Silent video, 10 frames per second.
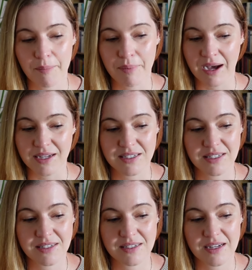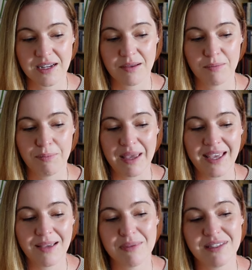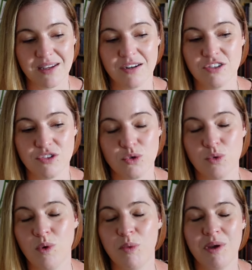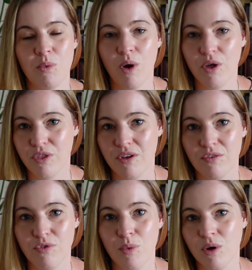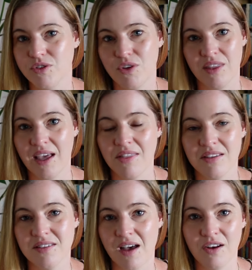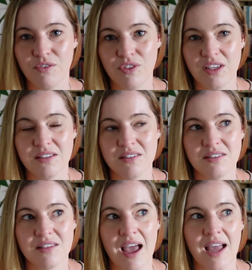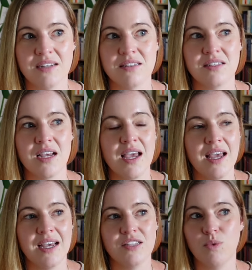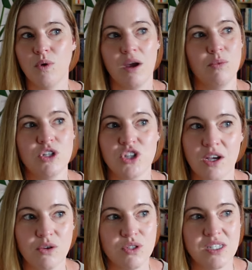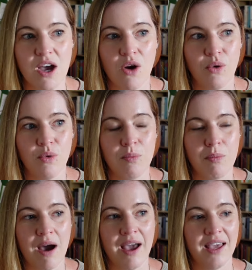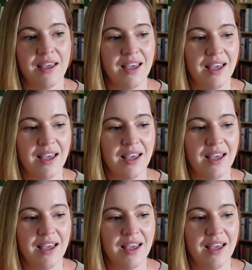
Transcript: But being misunderstood will be worth it for what's on the other side of this. And it's what I wish I could tell my